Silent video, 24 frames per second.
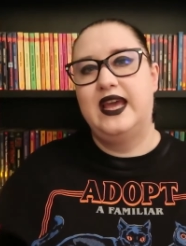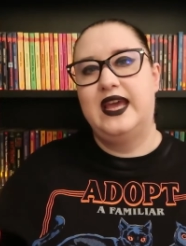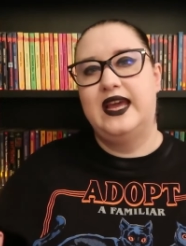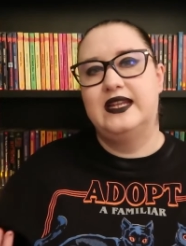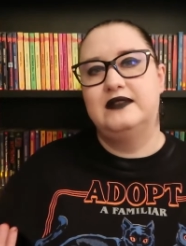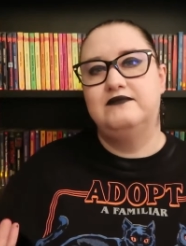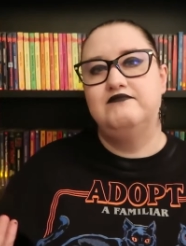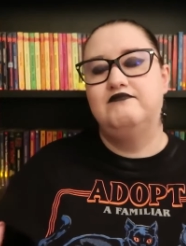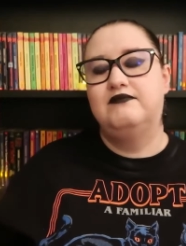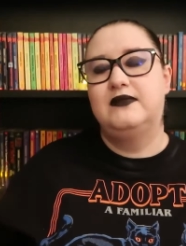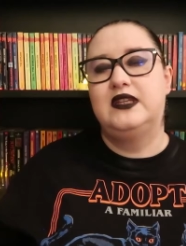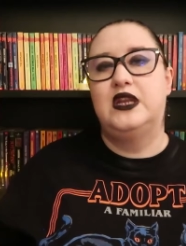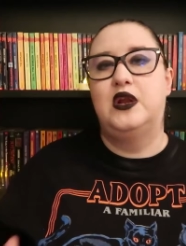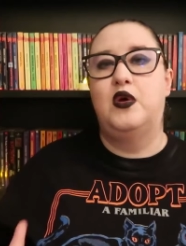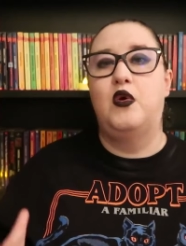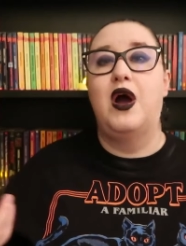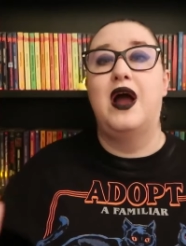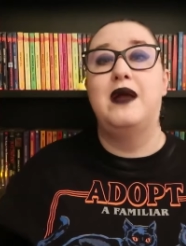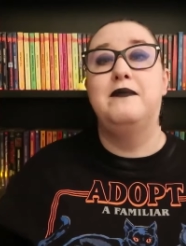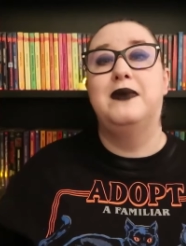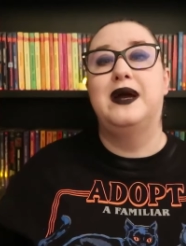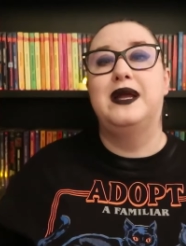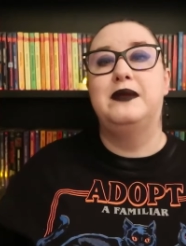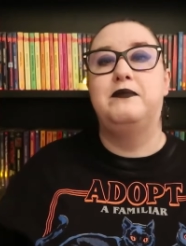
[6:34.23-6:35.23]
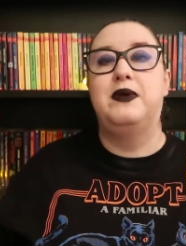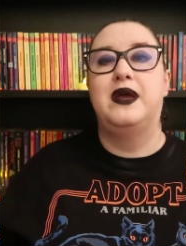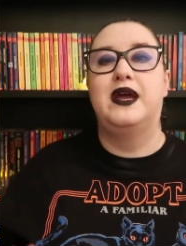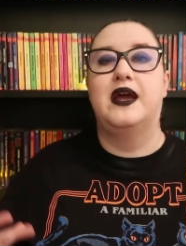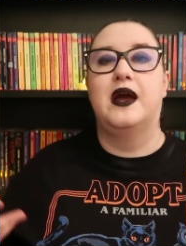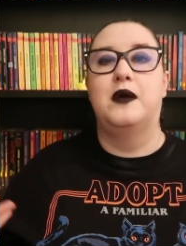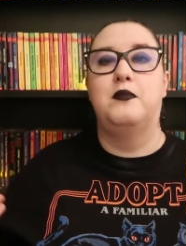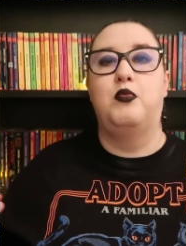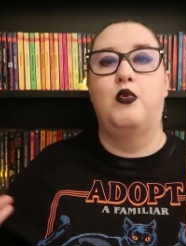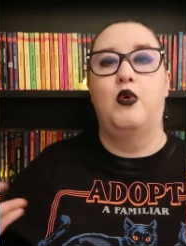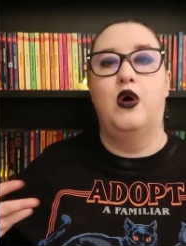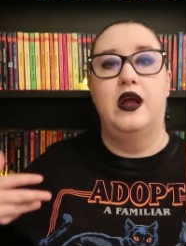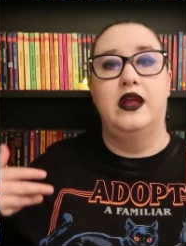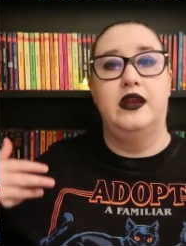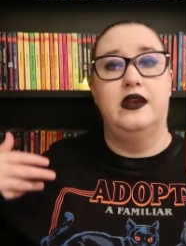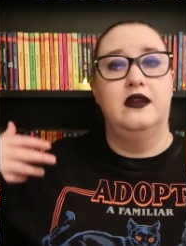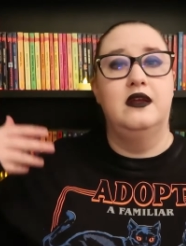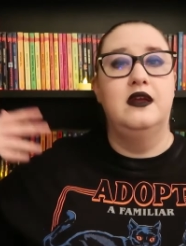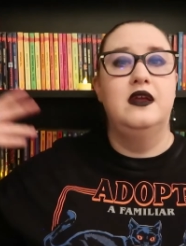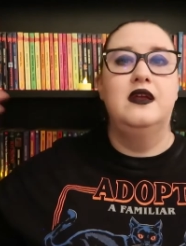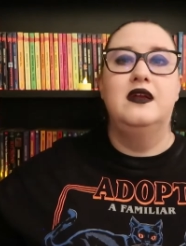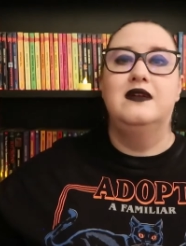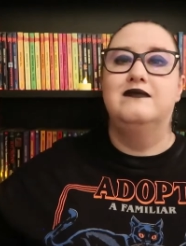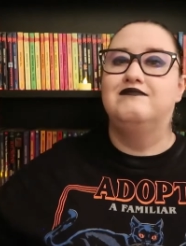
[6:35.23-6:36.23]
it, you know, I might pick up
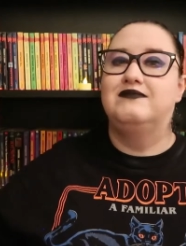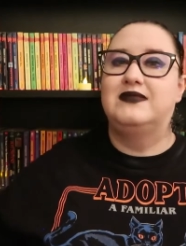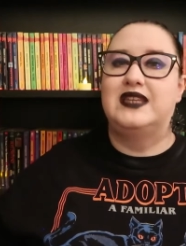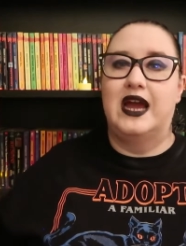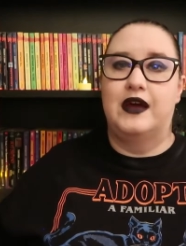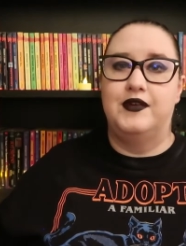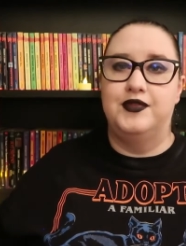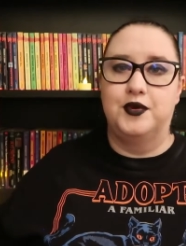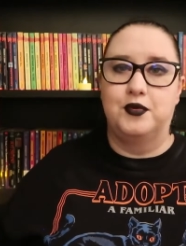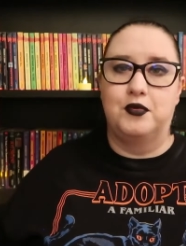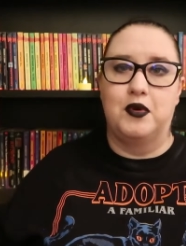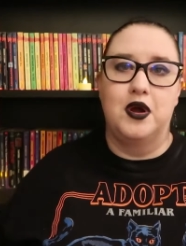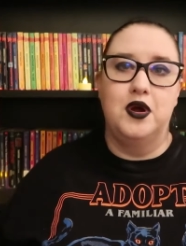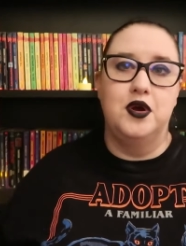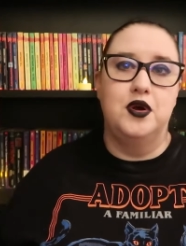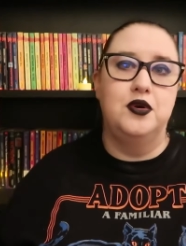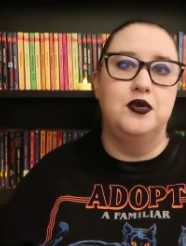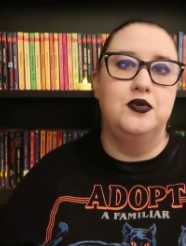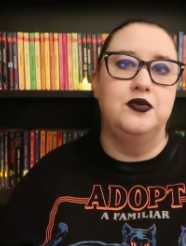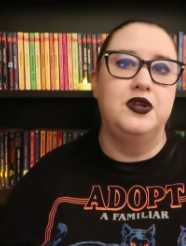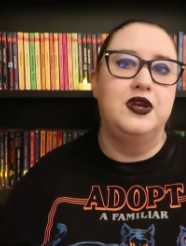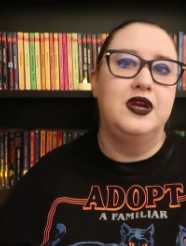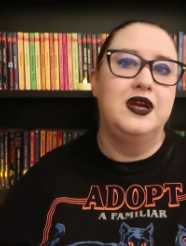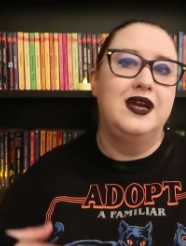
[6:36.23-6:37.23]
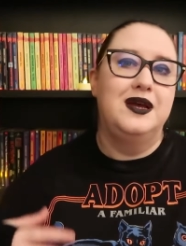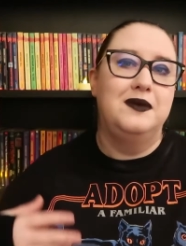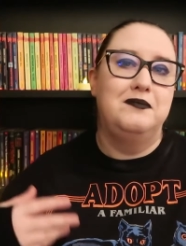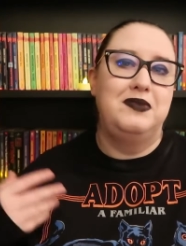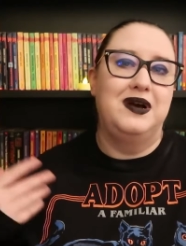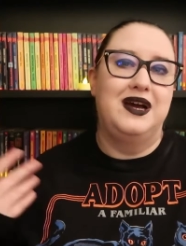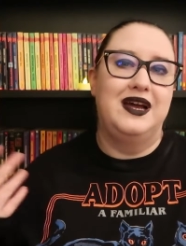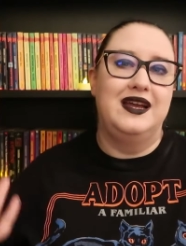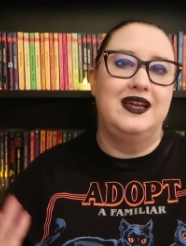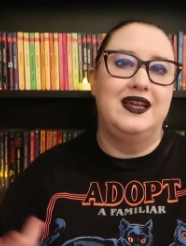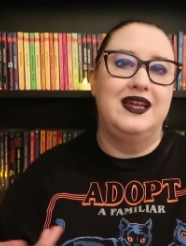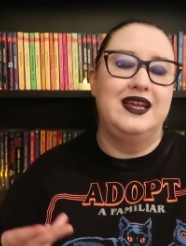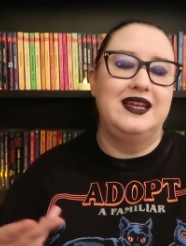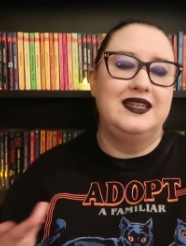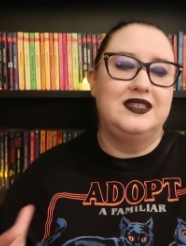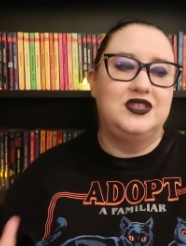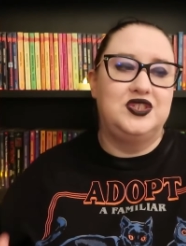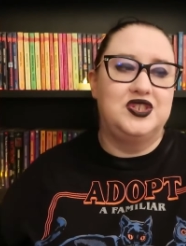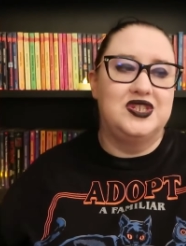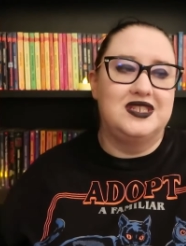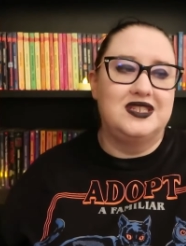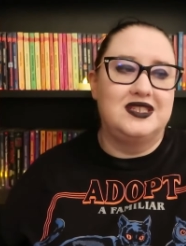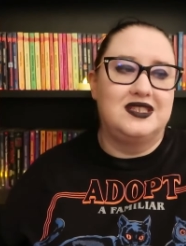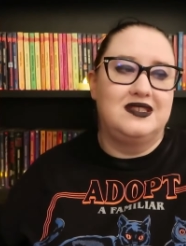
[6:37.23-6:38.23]
one down the road, but it
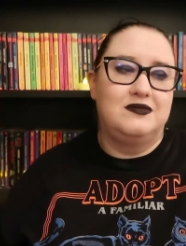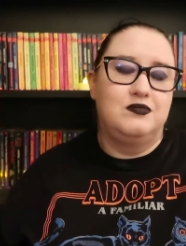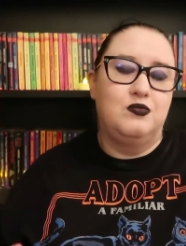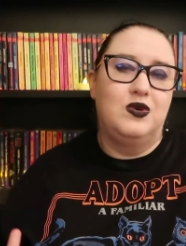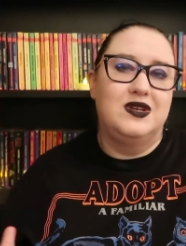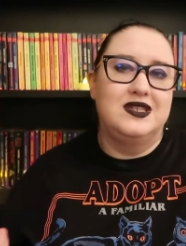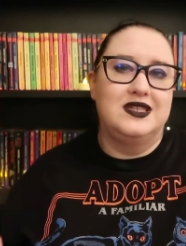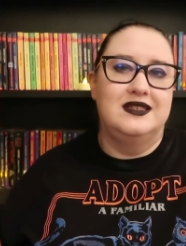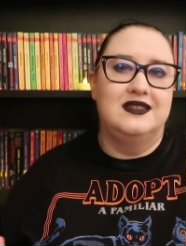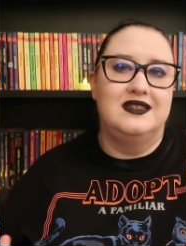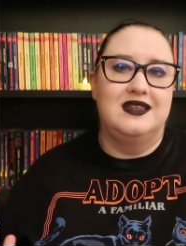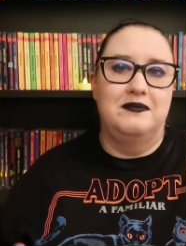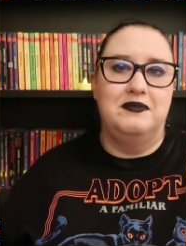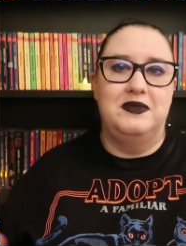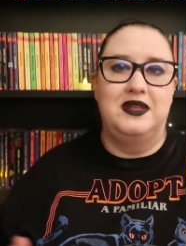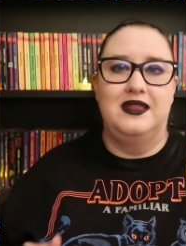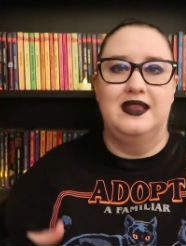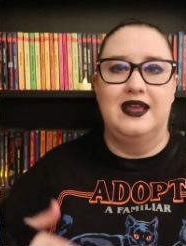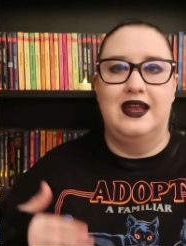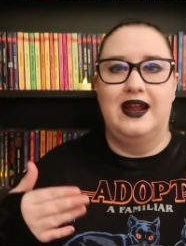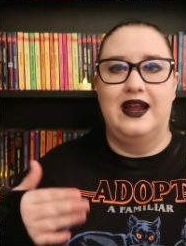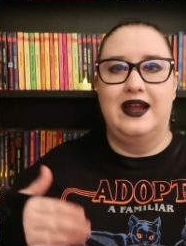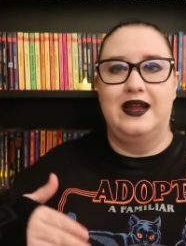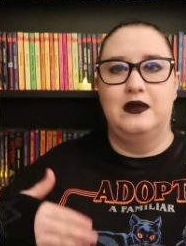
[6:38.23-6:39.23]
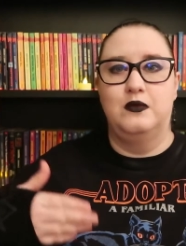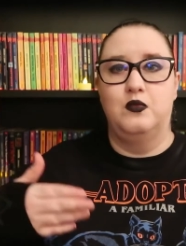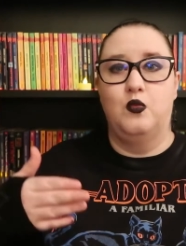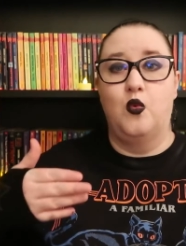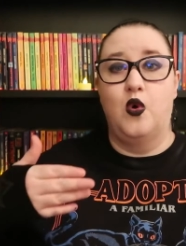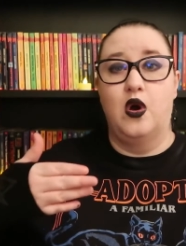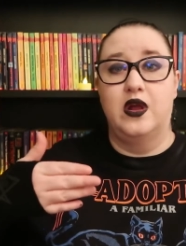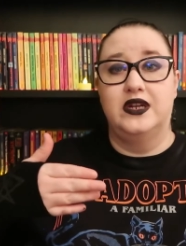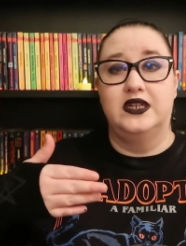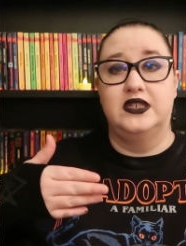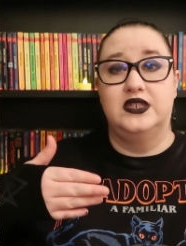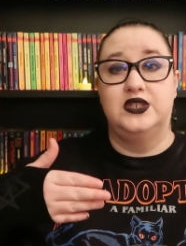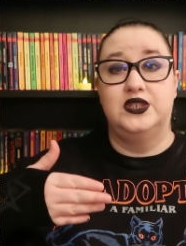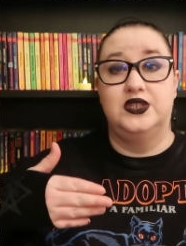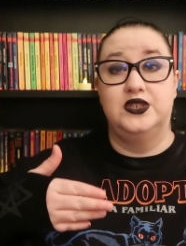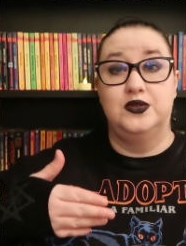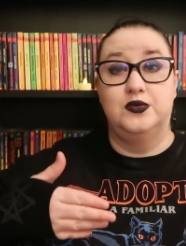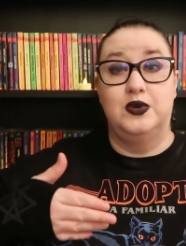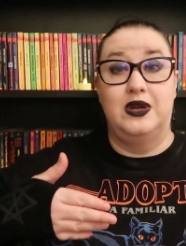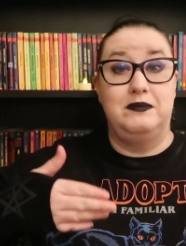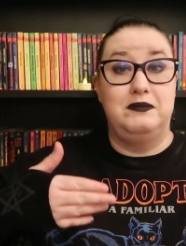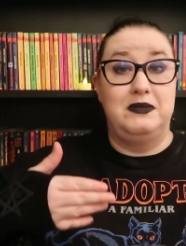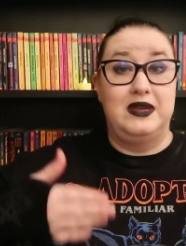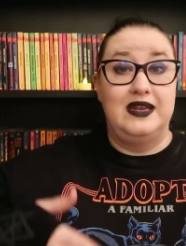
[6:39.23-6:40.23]
just wasn't something that I wanted
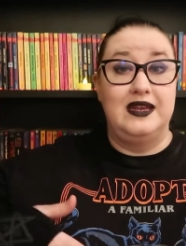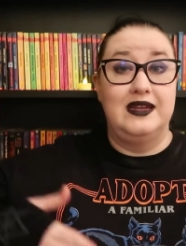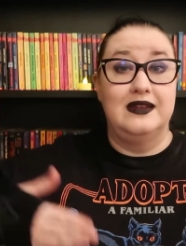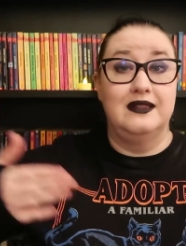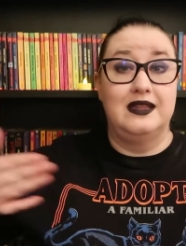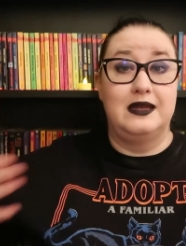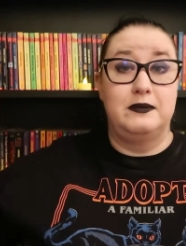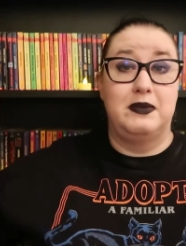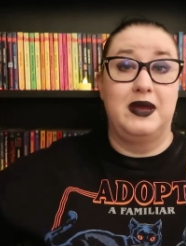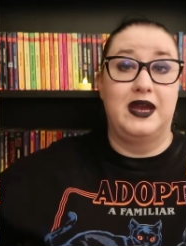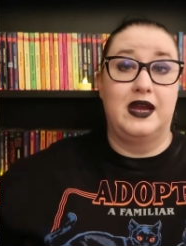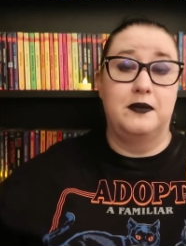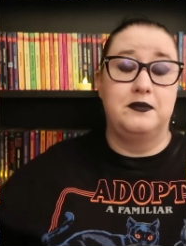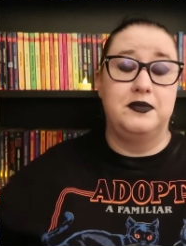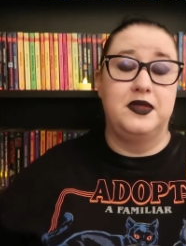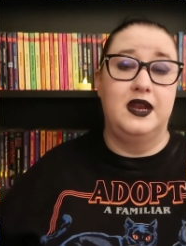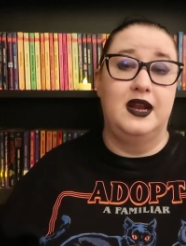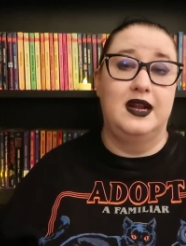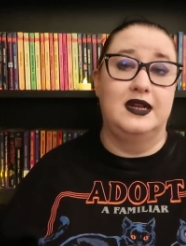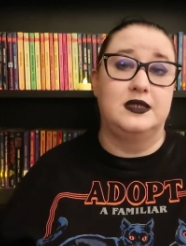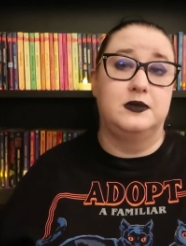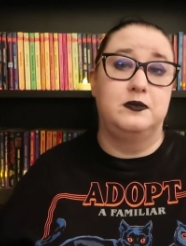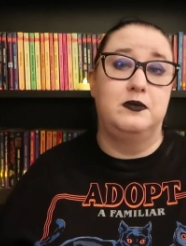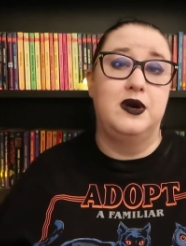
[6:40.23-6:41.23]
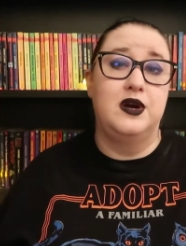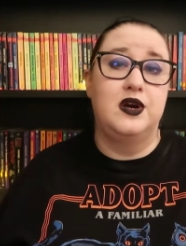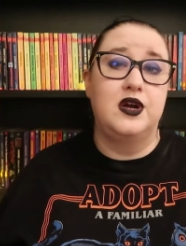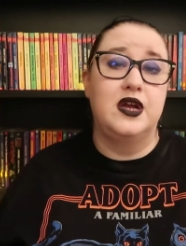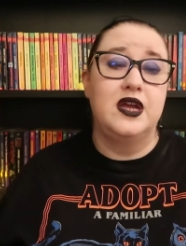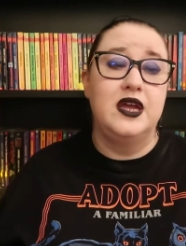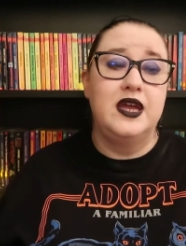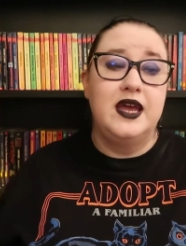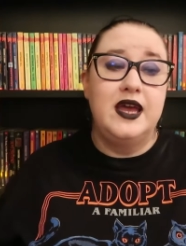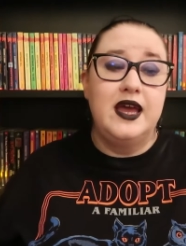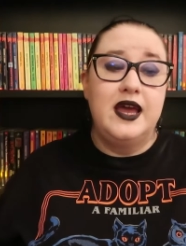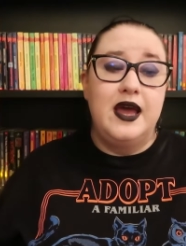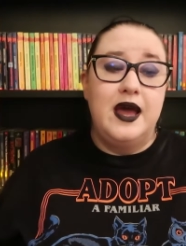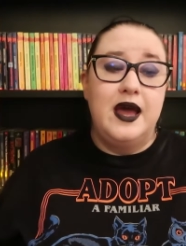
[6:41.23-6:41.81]
to immediately pick up the next book.